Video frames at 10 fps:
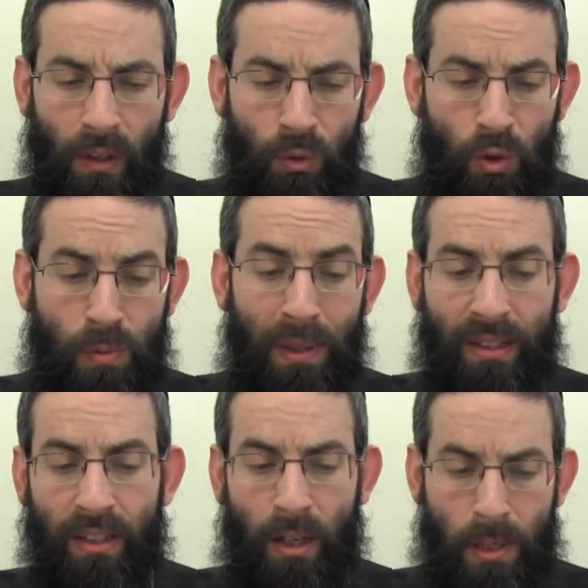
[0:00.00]
which was
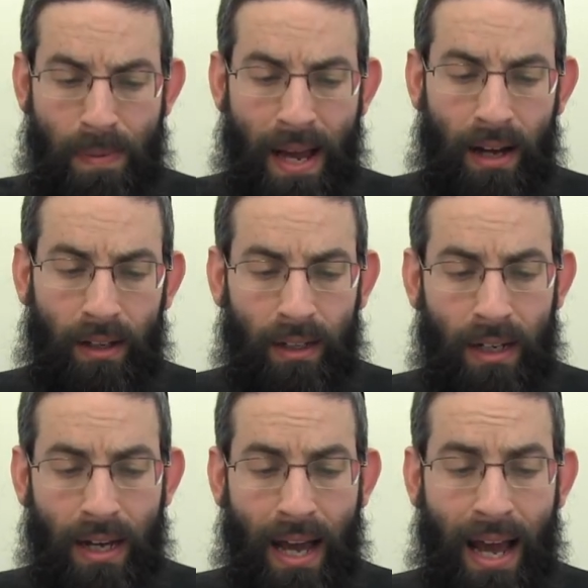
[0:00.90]
built into the mizbeach,
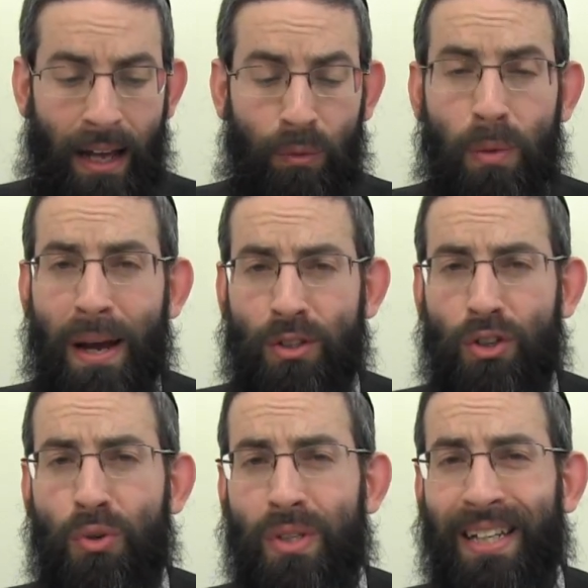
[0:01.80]
and we
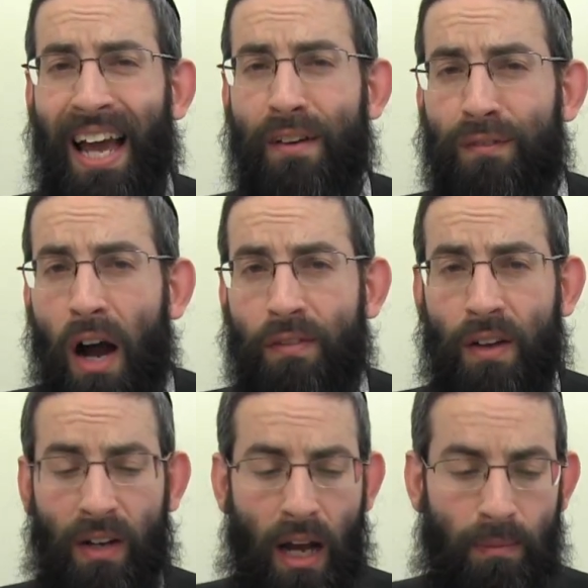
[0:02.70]
measured using a 5
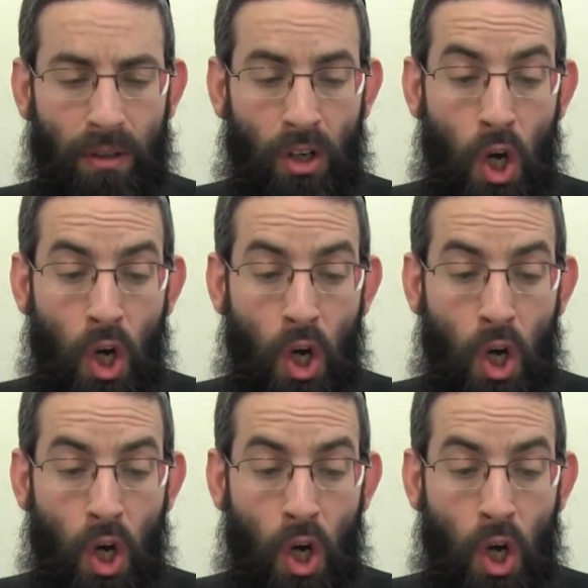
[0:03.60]
tefach amma.